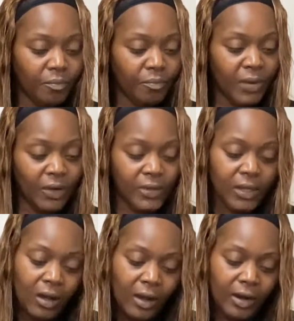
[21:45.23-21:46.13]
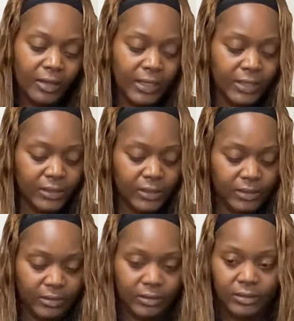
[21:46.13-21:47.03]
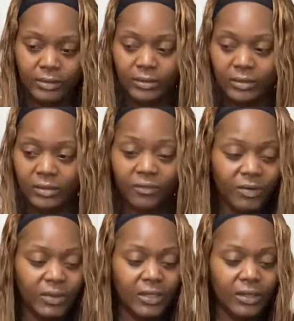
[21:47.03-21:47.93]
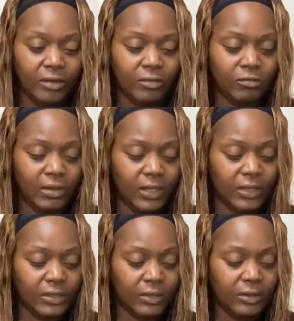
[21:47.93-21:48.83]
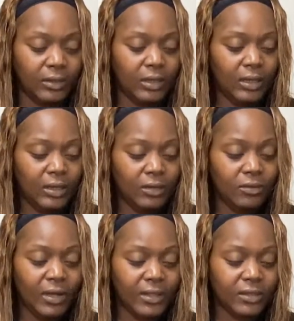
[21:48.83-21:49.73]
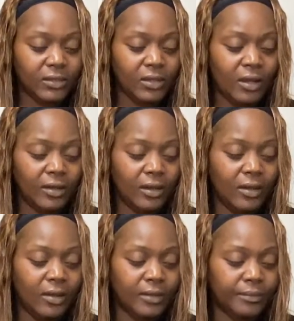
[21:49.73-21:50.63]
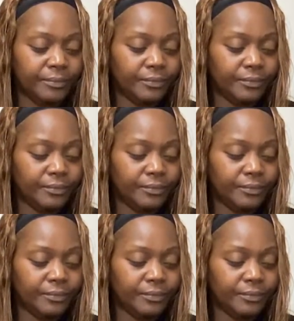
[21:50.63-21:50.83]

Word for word: But regardless, I'm going to be done with you, Cancer. You got the star card.